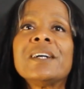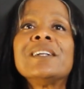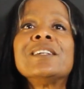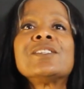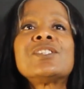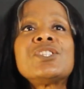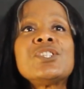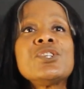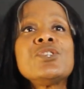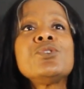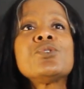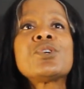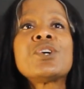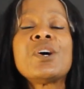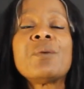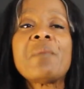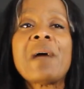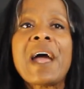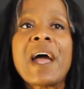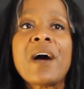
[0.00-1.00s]
Until you
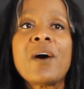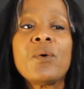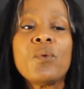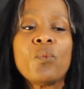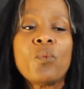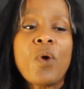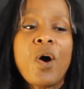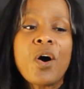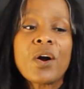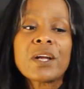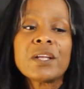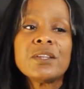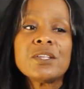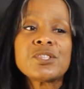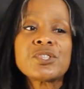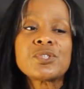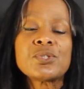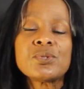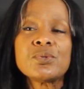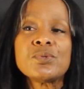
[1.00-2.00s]
come out, walk in the
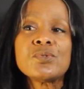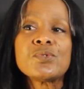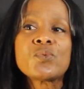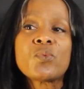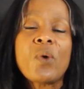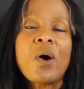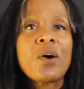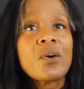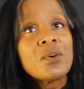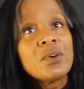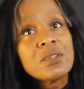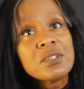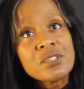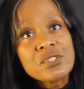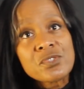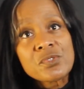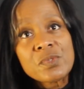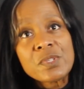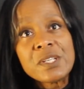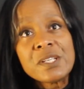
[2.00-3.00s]
shoes, walk on the
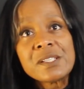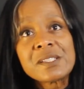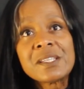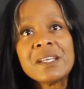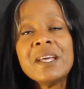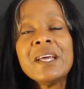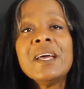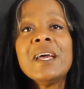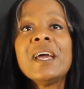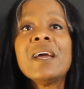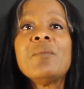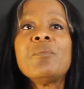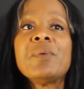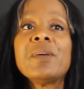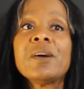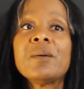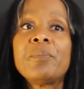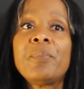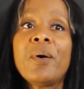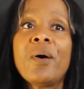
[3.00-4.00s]
streets, and
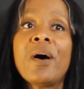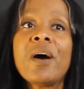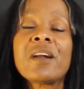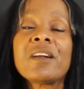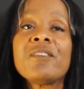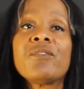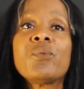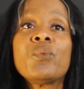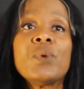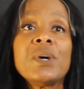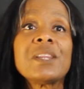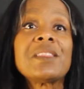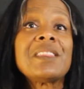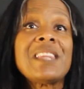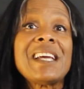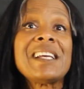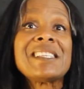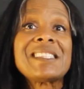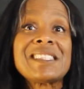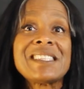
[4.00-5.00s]
be a part of what
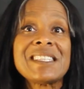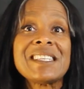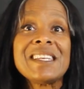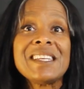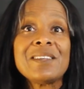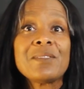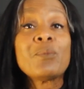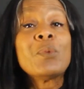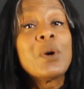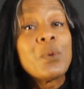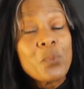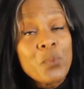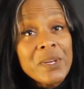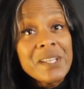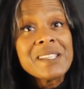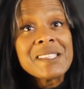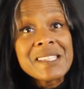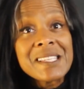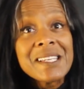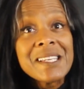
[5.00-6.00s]
they see, what
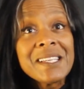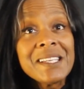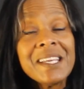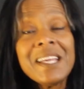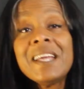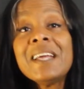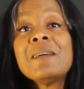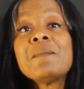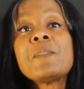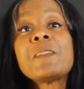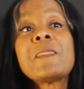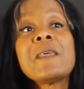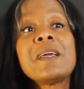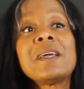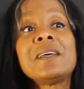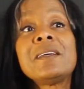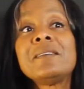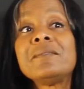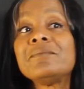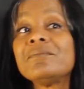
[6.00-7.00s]
we see,
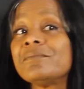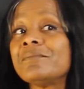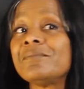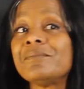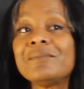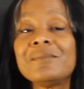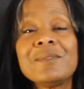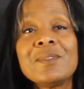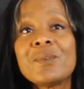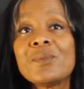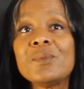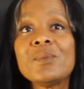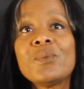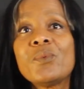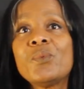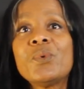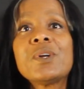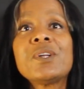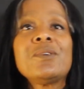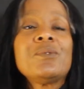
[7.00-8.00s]
then
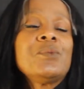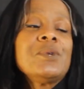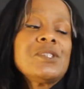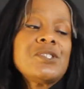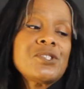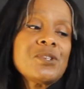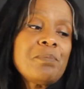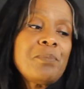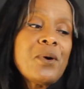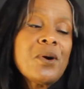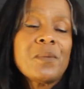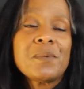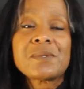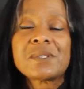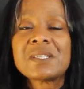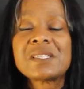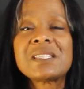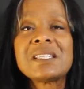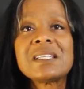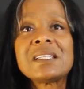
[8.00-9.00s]
what's your purpose
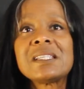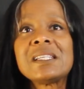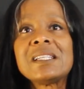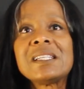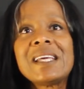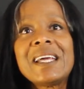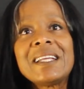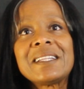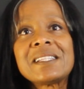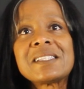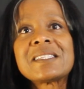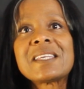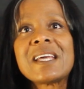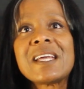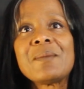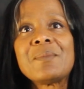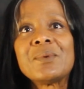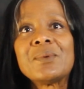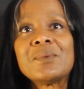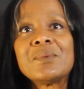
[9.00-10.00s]
of sitting at the
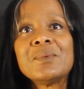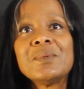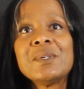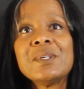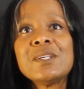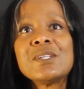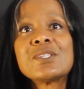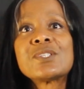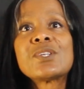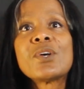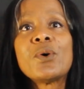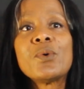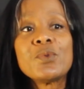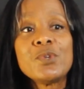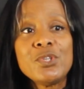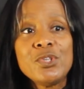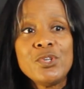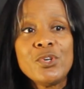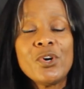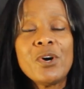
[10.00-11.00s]
table? So
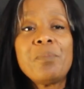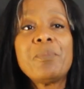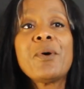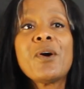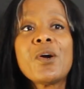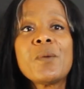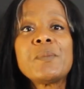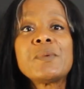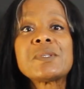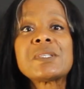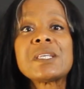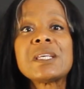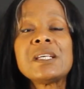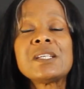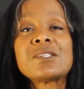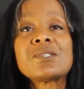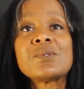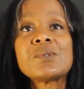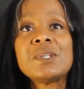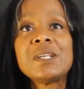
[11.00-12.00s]
your purpose
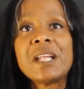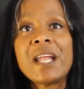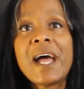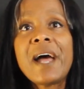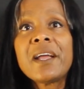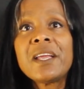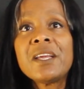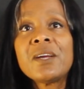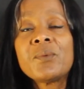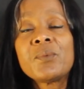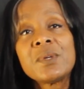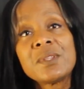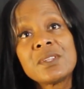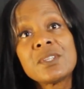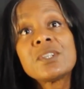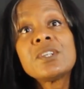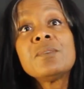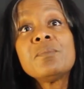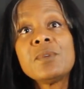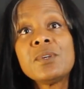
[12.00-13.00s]
is to get out here with
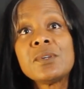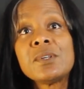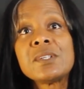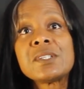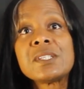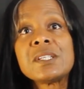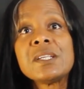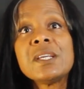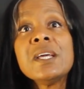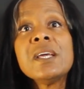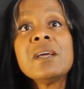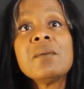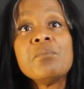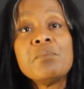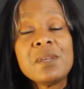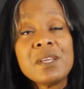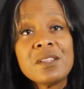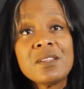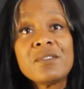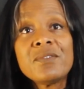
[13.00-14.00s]
the community,
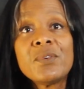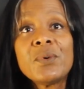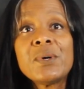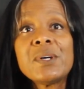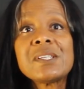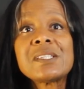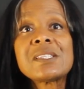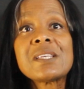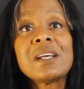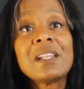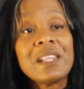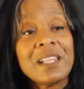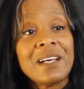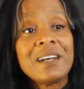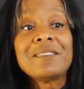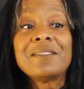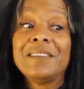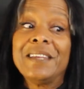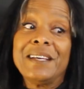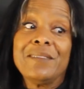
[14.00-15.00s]
be the voice
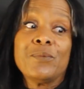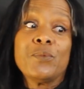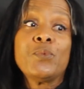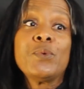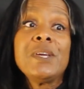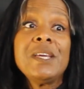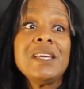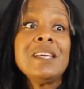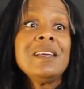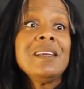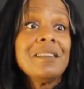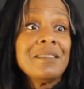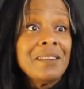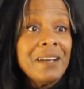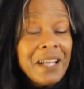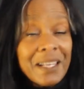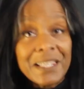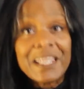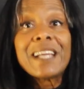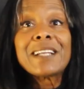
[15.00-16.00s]
that we
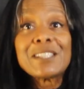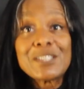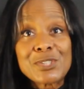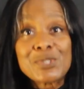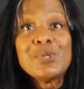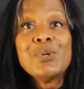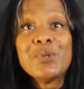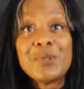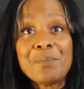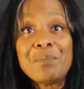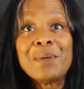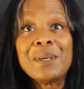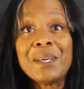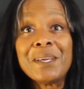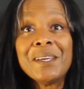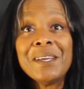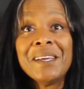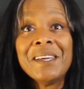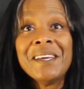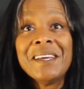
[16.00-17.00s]
elected you to be.